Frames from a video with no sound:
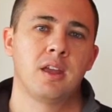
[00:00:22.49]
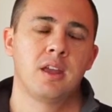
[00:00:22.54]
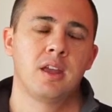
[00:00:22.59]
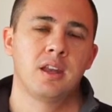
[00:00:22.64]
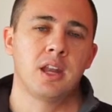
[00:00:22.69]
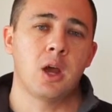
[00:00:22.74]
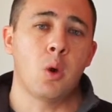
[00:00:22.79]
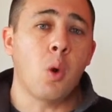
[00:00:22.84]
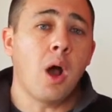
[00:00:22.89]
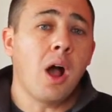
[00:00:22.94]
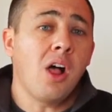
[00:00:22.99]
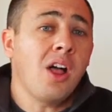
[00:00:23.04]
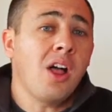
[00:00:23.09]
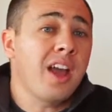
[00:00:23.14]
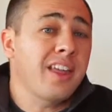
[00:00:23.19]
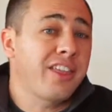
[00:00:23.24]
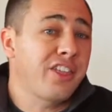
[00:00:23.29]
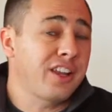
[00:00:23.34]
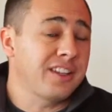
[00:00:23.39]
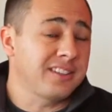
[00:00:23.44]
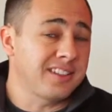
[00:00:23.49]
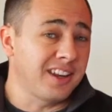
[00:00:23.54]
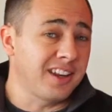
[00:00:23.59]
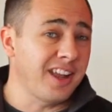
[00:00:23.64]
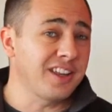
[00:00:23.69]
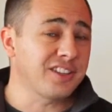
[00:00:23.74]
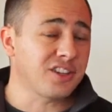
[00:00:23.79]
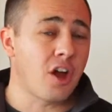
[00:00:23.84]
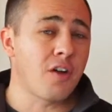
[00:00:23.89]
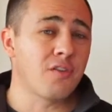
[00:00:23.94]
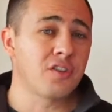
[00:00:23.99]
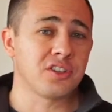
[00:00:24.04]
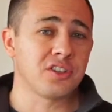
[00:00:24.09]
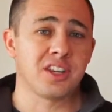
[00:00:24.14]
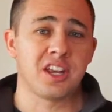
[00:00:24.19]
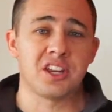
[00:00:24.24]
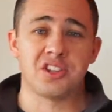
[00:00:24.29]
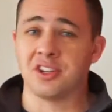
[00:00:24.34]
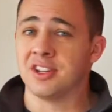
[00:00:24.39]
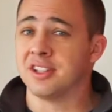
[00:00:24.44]
Now, while I think today's
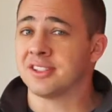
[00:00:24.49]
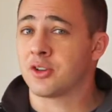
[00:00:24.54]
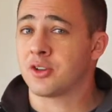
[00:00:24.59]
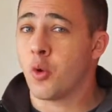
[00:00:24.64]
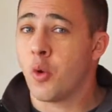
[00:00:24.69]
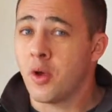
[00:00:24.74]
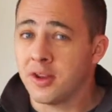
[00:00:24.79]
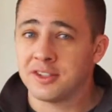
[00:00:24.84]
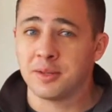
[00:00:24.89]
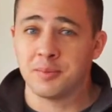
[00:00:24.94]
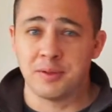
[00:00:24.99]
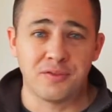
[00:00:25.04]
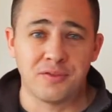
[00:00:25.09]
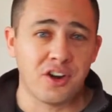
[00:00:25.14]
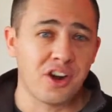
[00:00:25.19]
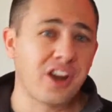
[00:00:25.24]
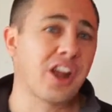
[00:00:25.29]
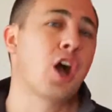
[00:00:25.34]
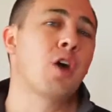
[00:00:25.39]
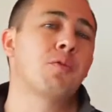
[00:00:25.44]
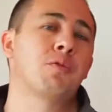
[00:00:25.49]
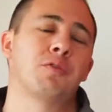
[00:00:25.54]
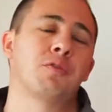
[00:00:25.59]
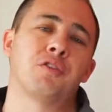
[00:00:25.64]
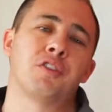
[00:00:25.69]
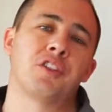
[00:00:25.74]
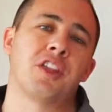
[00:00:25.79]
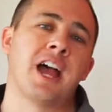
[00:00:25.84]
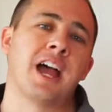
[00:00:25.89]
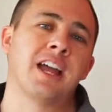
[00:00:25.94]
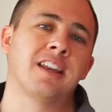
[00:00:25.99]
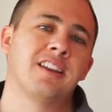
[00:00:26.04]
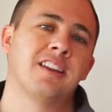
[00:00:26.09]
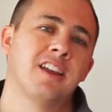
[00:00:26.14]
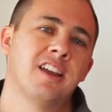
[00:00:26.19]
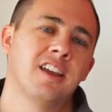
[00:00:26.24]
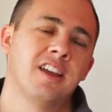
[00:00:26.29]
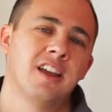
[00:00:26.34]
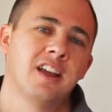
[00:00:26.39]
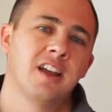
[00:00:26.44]
conversation is going to be very helpful for that,
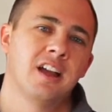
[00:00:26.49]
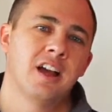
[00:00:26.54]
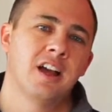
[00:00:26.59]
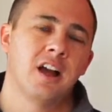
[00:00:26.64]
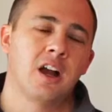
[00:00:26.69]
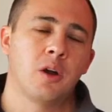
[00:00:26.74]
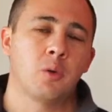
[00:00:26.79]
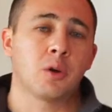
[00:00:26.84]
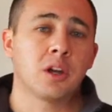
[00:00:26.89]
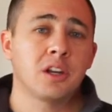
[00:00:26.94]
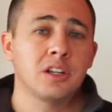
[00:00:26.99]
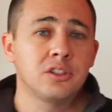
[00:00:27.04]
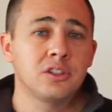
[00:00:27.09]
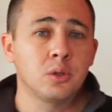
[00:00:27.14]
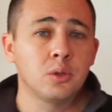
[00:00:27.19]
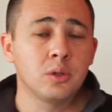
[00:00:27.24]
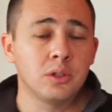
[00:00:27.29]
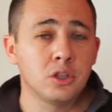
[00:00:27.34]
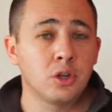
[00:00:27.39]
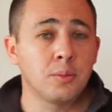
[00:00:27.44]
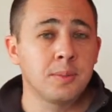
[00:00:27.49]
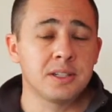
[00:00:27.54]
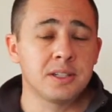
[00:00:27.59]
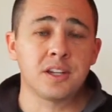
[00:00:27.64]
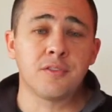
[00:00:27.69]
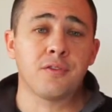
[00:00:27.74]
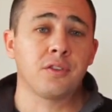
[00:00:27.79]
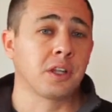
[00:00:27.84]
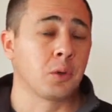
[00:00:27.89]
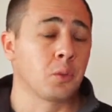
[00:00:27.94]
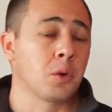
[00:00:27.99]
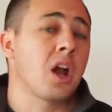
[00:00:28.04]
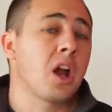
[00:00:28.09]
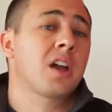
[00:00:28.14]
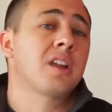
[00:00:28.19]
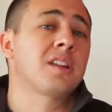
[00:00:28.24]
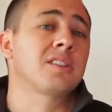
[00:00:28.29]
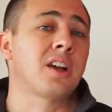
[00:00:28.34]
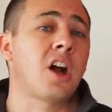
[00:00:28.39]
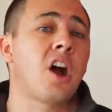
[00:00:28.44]
we're going to do it a little bit differently. We're not
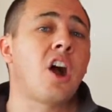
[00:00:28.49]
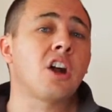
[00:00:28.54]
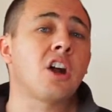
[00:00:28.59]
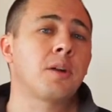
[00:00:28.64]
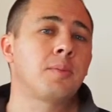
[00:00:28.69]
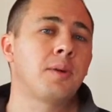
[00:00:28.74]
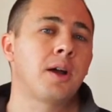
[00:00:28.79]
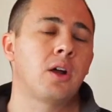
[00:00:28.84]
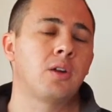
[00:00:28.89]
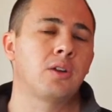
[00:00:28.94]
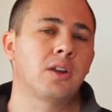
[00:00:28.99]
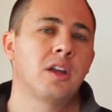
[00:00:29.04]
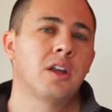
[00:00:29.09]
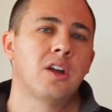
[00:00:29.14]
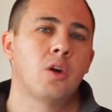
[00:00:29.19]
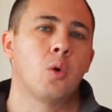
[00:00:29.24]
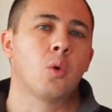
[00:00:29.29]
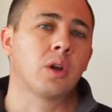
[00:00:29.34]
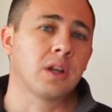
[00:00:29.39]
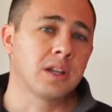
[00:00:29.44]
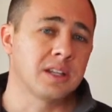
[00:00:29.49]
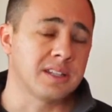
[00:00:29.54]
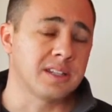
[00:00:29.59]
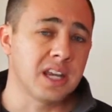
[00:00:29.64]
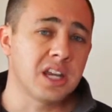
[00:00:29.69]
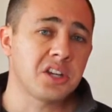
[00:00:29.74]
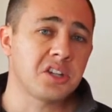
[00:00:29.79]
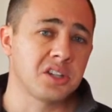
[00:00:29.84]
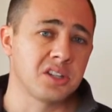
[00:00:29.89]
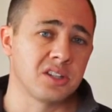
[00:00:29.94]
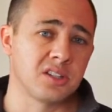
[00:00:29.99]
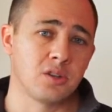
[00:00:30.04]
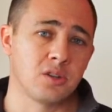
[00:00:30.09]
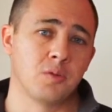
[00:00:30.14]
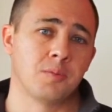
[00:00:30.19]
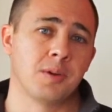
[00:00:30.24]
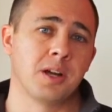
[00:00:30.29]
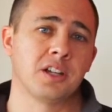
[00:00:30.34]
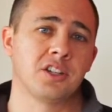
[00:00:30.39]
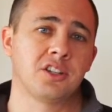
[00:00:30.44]
going to talk about organizations so
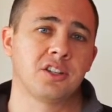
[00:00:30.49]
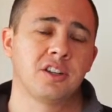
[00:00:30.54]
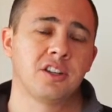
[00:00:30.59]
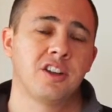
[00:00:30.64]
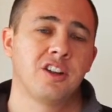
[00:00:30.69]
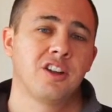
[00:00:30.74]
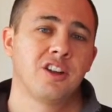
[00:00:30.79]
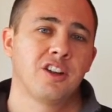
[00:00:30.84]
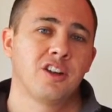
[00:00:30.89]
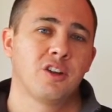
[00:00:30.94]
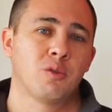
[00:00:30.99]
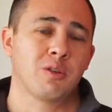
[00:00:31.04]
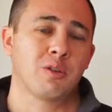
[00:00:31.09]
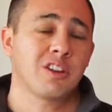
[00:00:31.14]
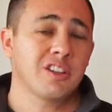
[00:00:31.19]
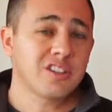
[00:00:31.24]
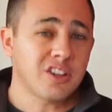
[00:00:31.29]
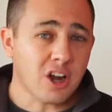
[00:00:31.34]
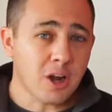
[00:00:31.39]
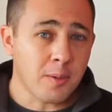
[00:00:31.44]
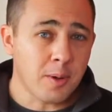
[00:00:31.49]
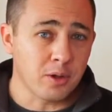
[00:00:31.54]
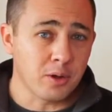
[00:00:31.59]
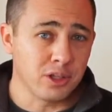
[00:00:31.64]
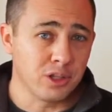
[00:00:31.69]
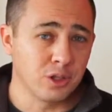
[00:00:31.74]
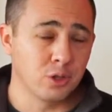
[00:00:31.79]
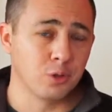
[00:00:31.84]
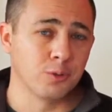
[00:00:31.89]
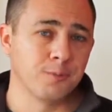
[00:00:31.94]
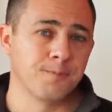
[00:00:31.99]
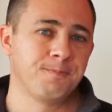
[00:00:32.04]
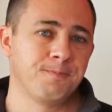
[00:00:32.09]
much. We're going to talk about you.